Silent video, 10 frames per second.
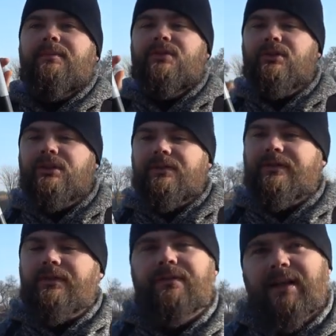two
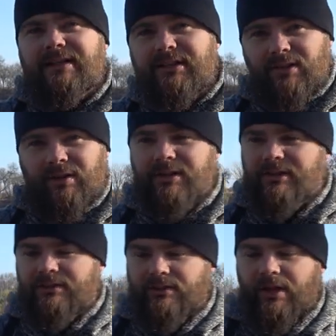different reflectors on
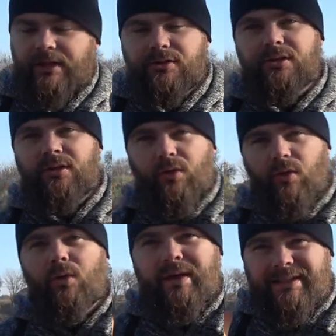it so that you can
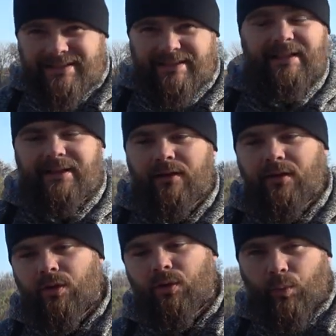always see
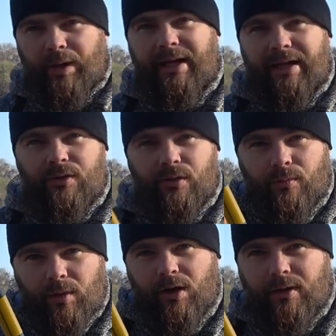where your
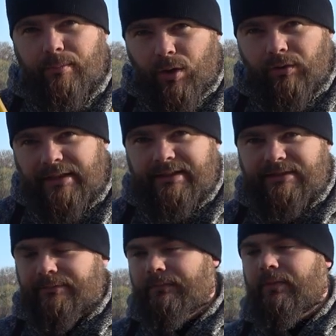marker pole
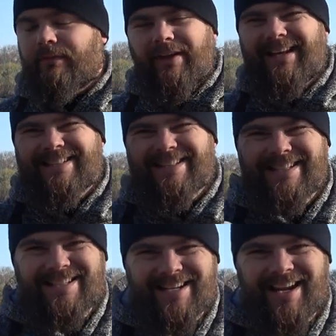is.
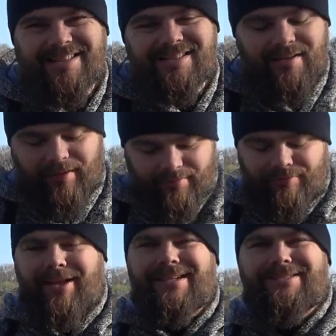Fantastic,
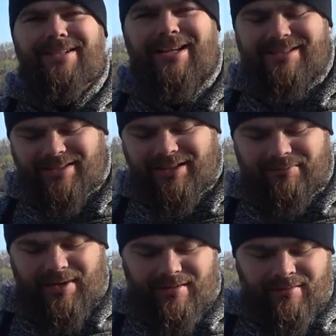fantastic,
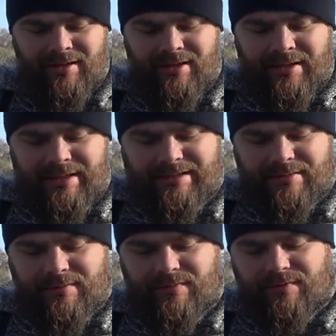man. It's
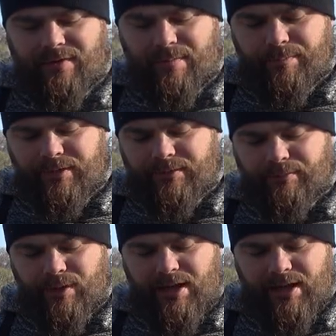flippin'
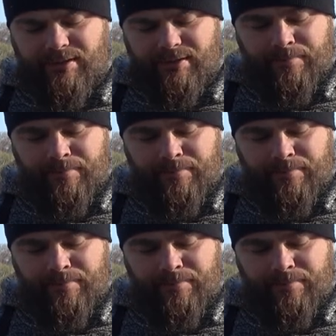brilliant.